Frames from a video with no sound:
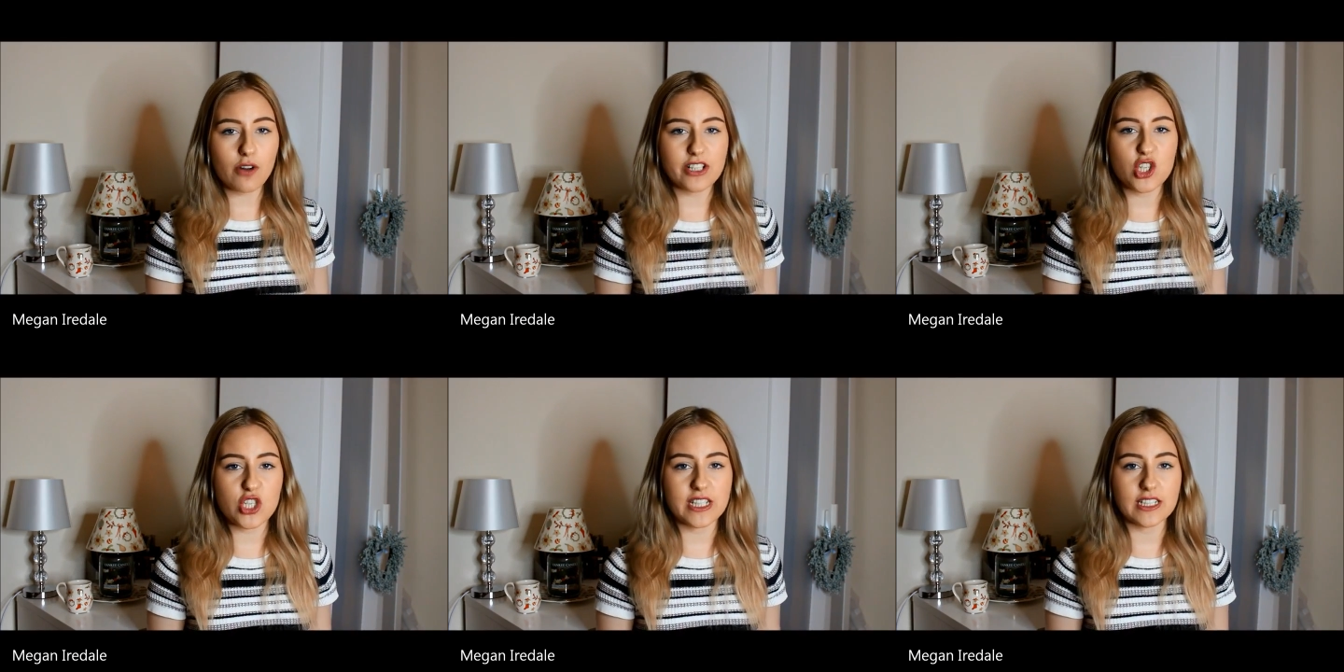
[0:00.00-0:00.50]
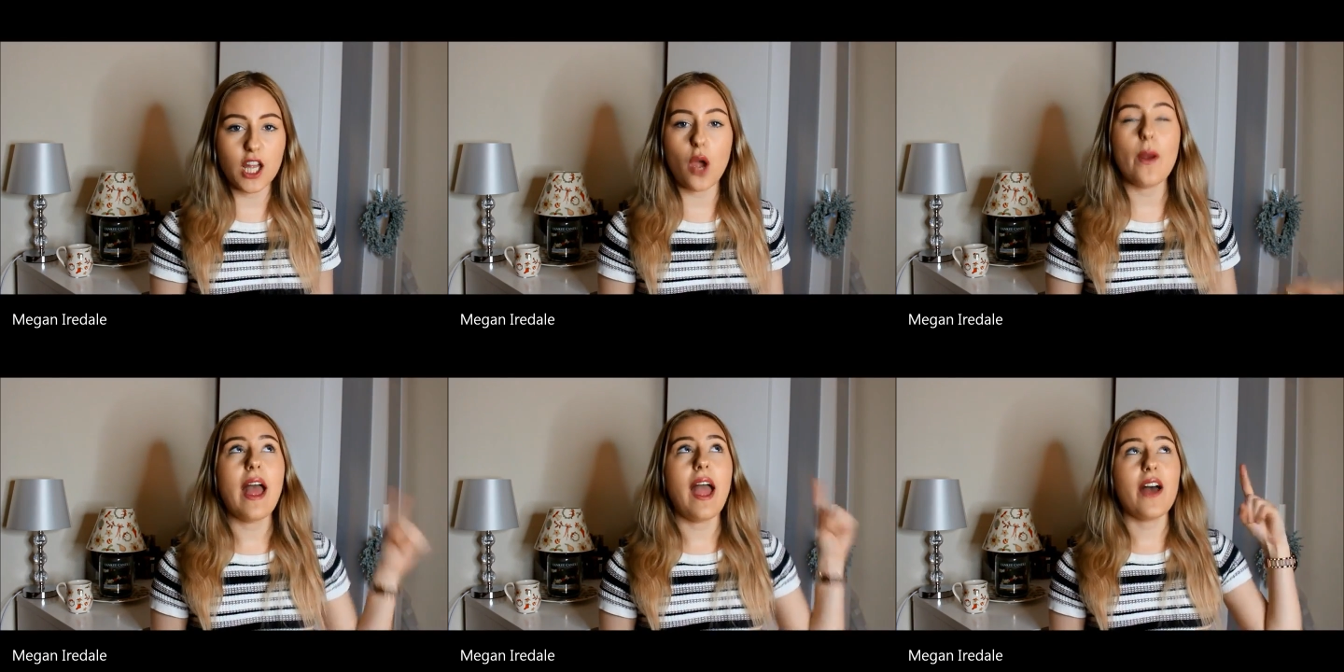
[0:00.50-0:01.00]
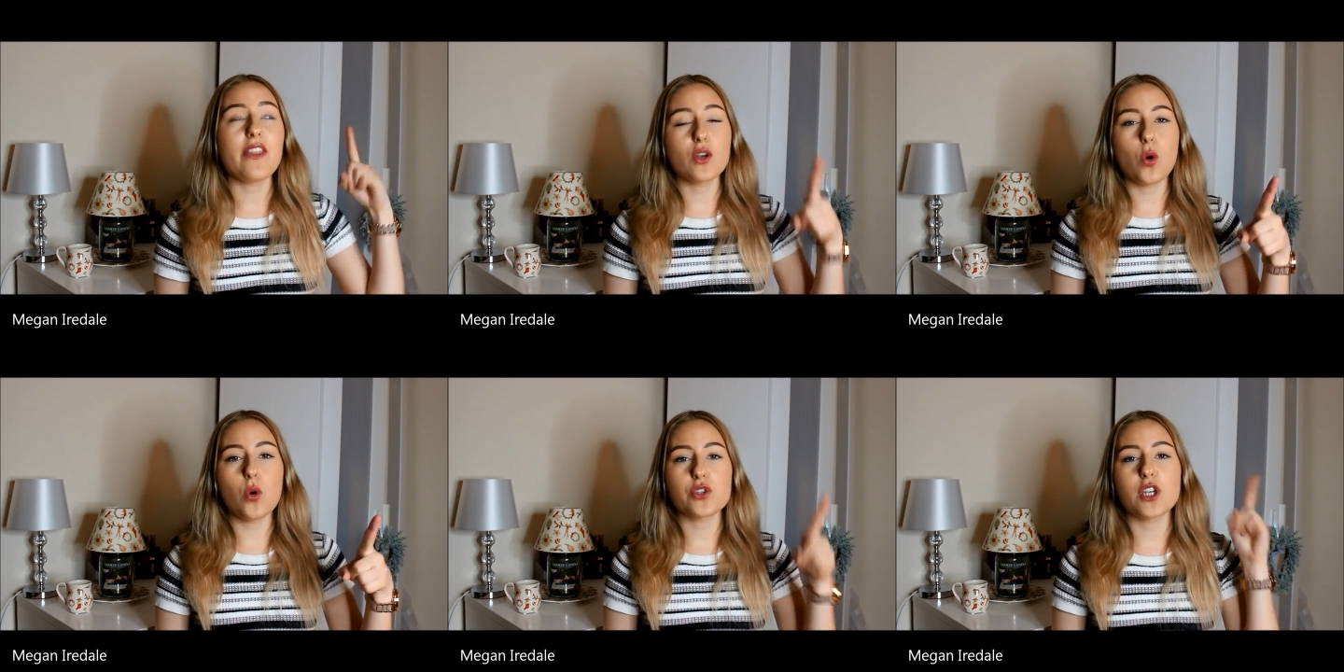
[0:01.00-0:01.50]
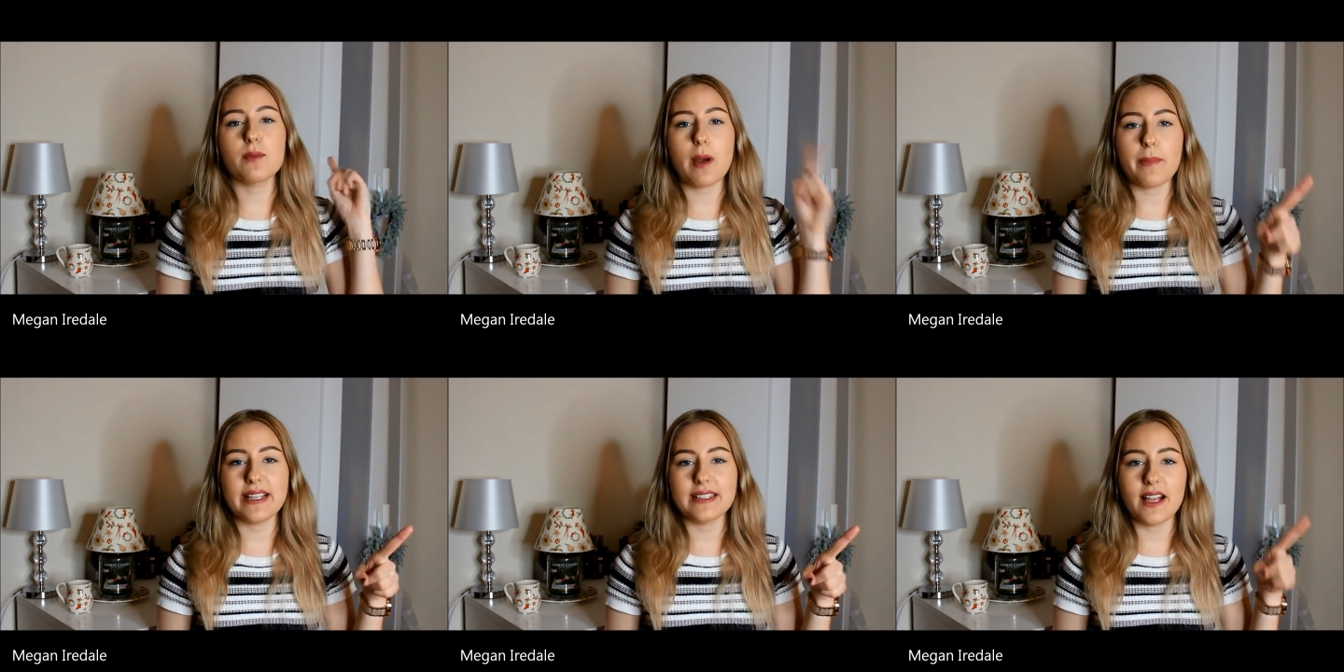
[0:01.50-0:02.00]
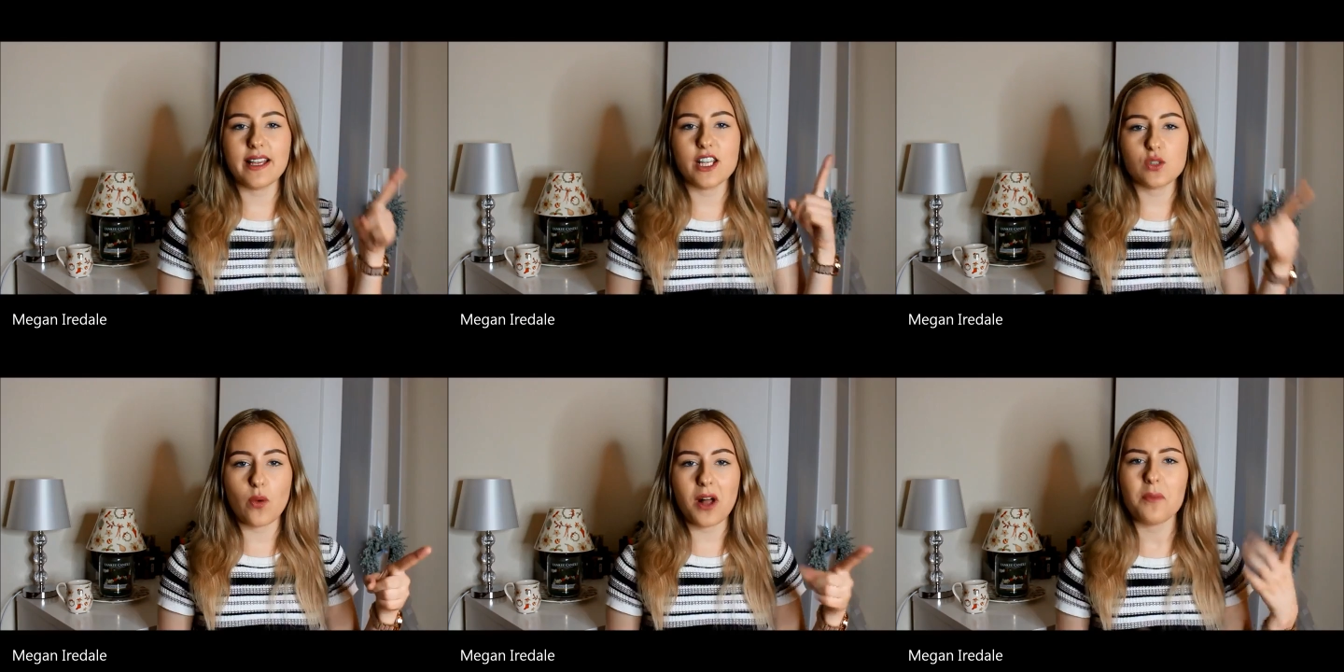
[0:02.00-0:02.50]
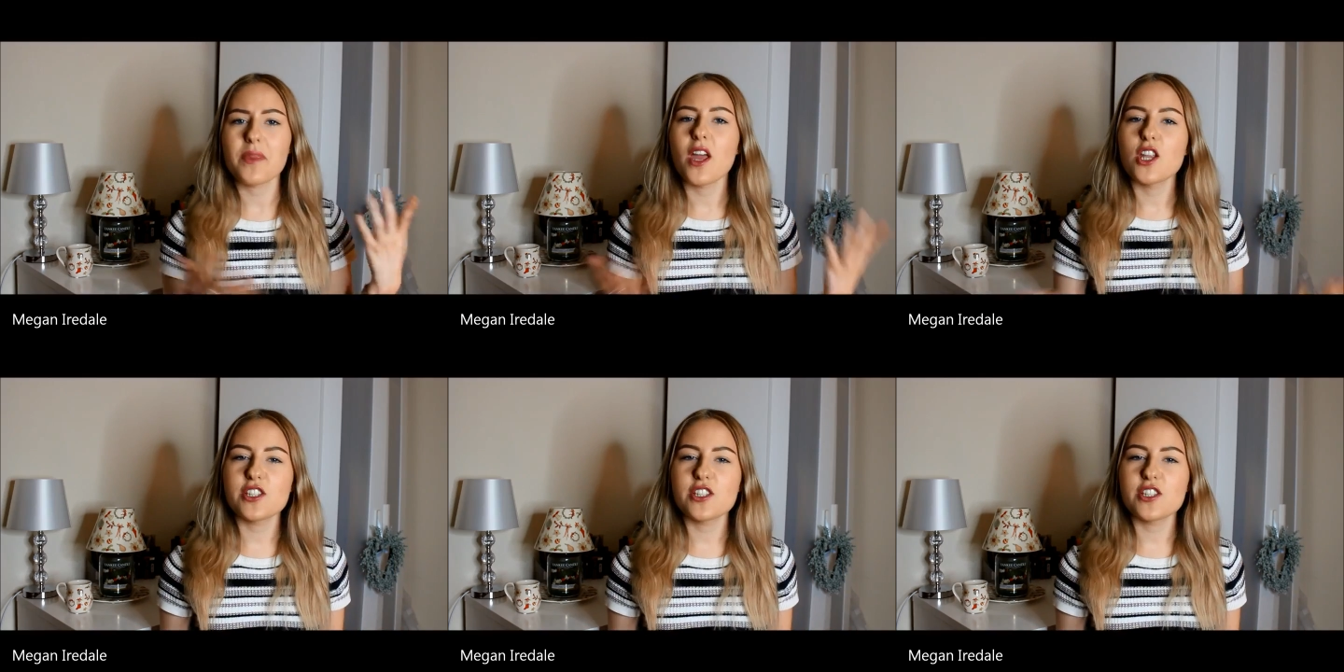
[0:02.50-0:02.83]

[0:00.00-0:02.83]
orangey glow, and then also my big light as well.